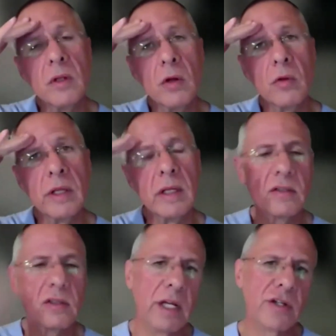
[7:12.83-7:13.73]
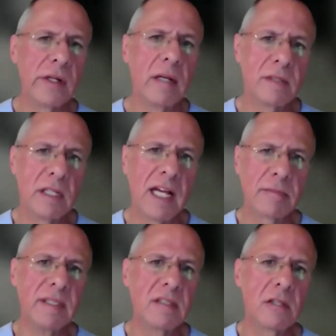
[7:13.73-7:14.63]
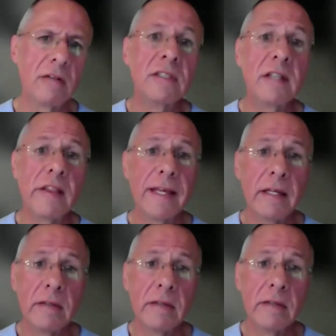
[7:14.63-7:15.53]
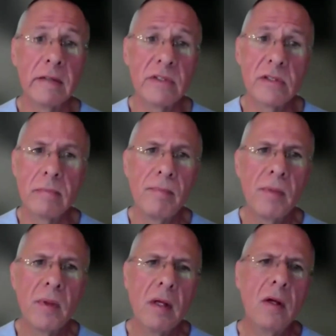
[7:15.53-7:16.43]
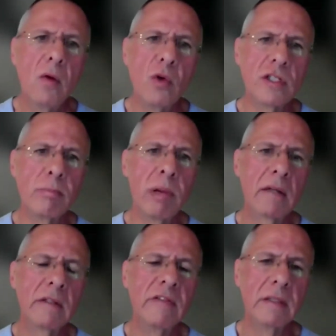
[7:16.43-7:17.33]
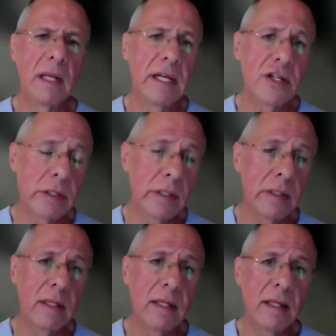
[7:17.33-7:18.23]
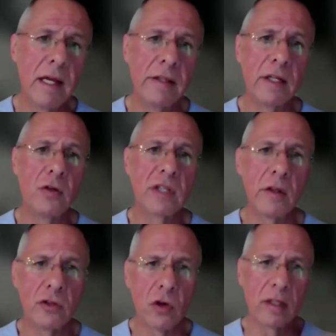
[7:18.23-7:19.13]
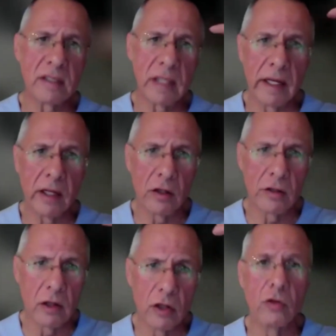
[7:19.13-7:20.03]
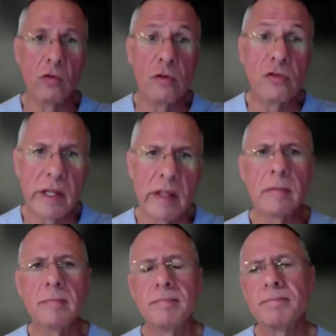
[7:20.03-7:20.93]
the insulation has been stuck into the eaves, which has blocked the ventilation, and then you see the dark staining on the roof sheathing.